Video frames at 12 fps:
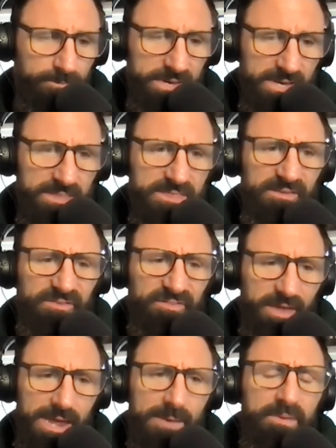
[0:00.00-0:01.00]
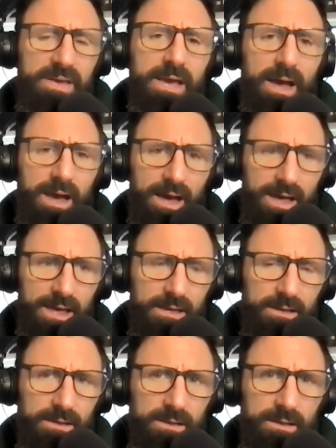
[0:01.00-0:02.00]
be the same guy,